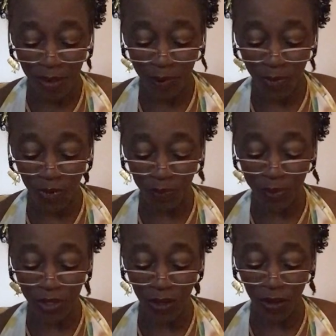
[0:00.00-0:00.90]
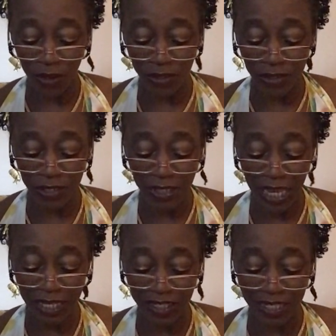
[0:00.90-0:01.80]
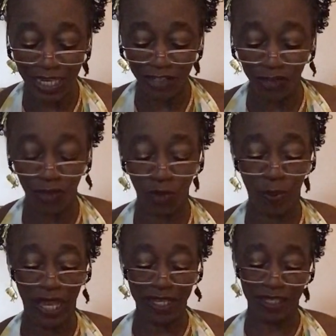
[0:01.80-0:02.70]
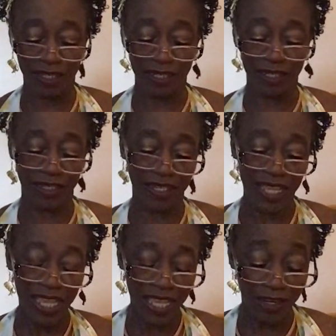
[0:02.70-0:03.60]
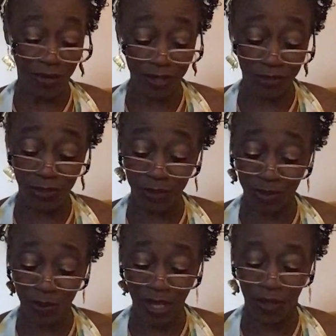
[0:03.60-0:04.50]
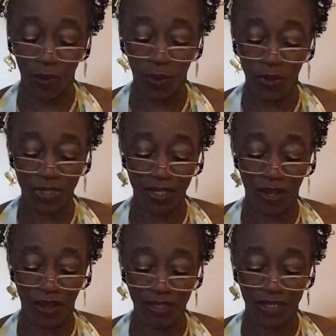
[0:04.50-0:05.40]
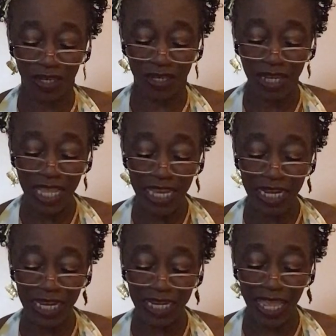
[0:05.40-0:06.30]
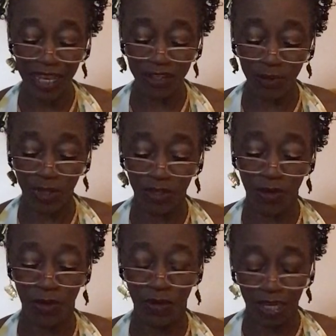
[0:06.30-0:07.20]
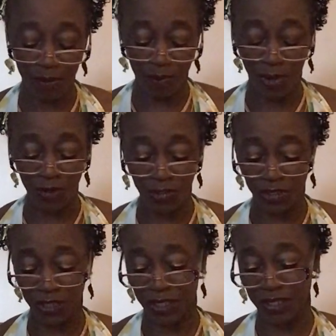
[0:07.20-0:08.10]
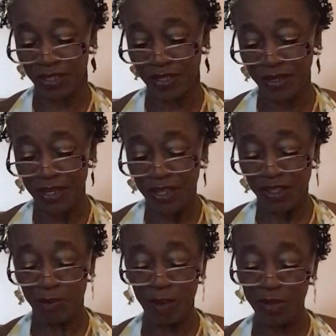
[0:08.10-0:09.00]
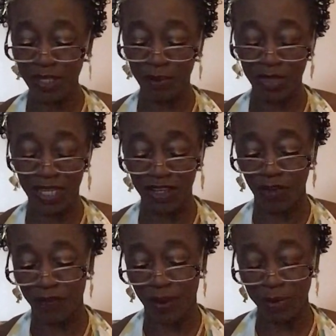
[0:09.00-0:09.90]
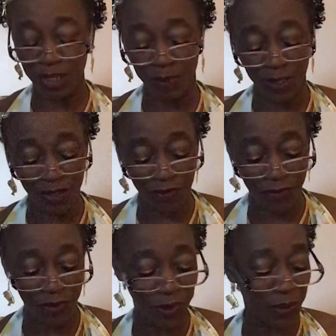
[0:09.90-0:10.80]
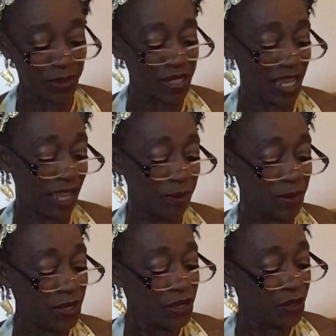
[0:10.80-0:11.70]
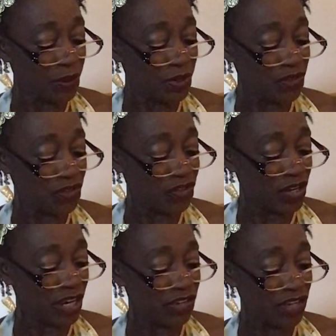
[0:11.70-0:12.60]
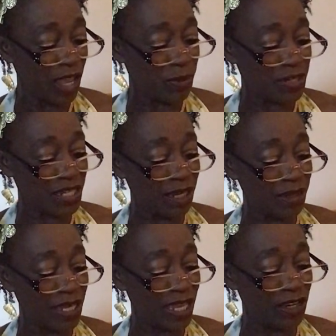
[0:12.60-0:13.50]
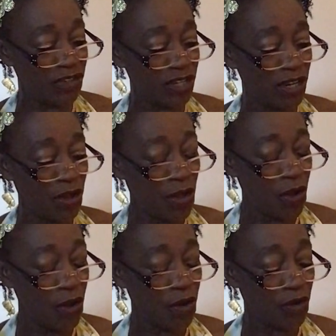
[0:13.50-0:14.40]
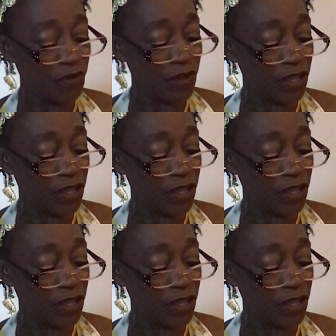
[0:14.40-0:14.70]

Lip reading: move beyond ancestral patterns. You had two as well. Water guardian, connect with your emotions. So maybe something in your family has been done for a long time. You're wishing to change that, but to keep the energy of